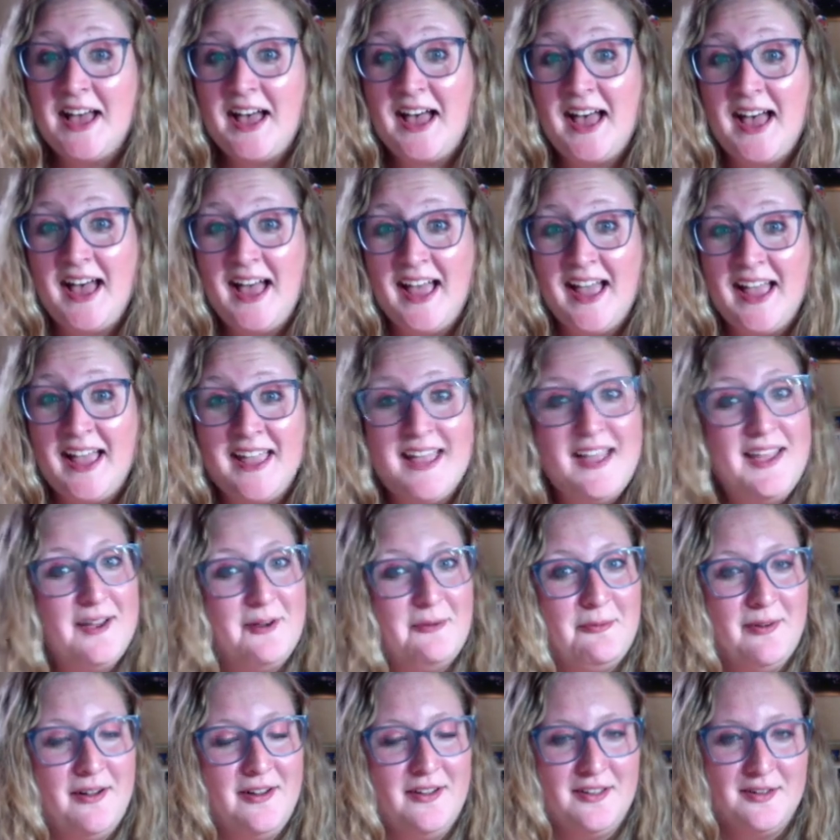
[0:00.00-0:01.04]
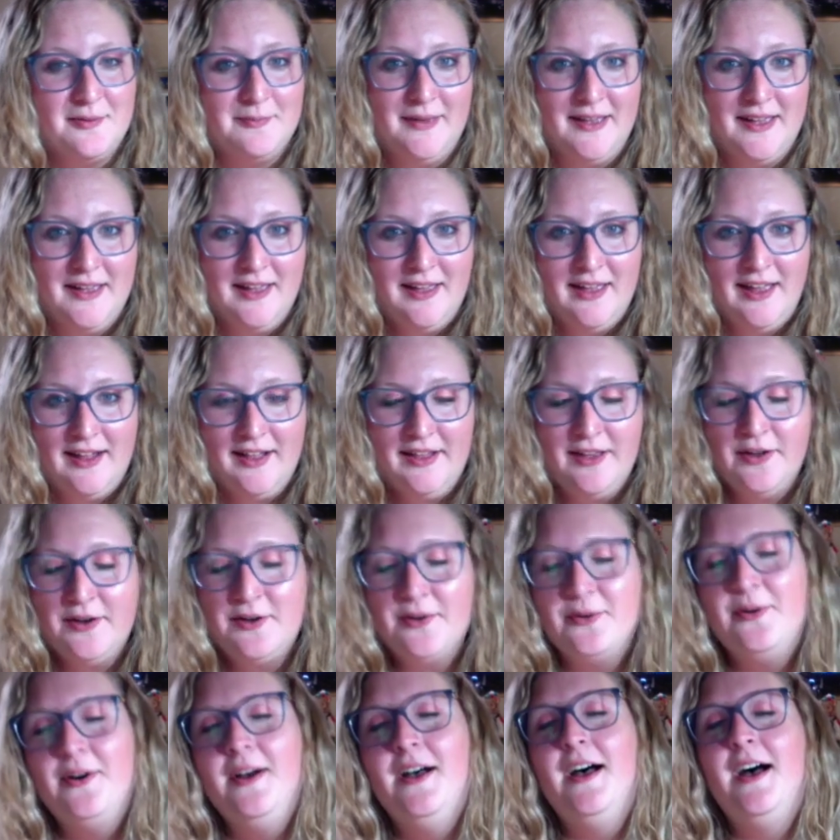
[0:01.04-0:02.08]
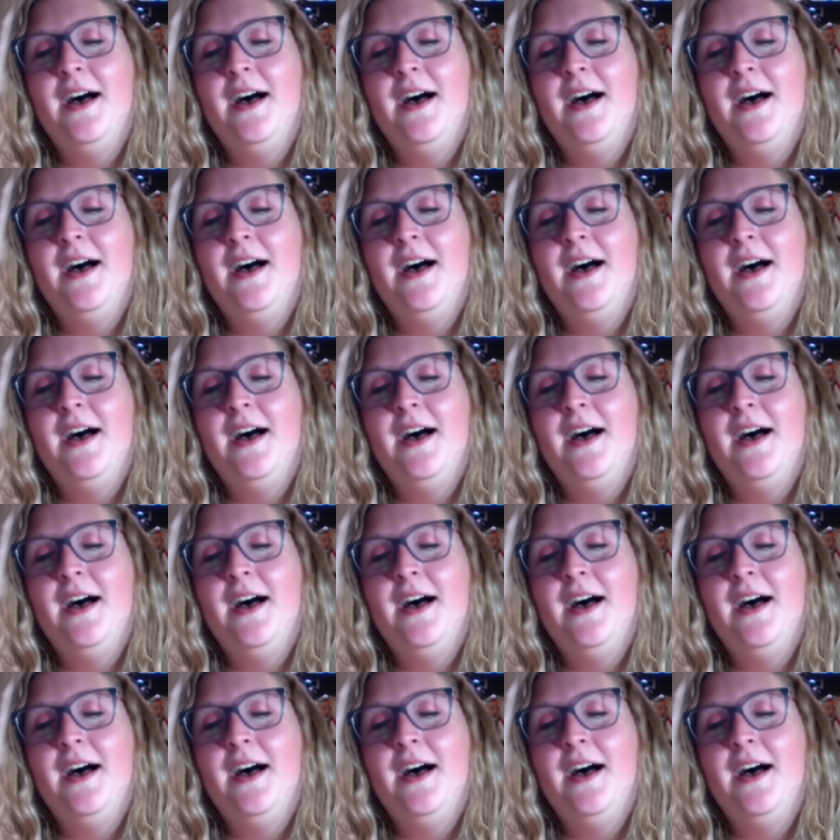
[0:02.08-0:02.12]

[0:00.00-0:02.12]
Hi, welcome. Hello.